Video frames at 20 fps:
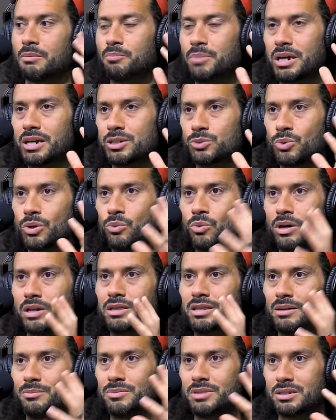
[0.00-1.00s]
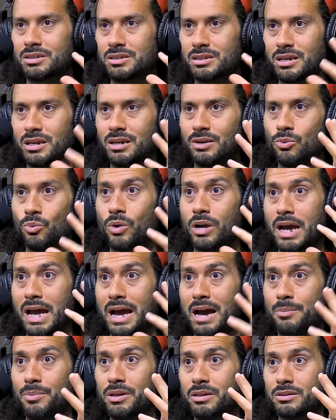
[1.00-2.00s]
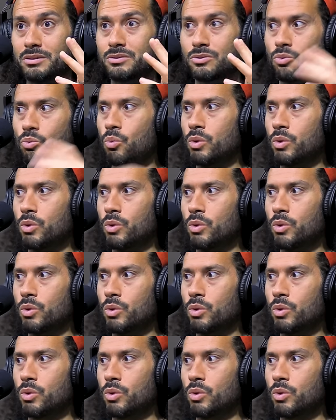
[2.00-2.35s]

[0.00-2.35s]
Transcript: because we want them to see what happens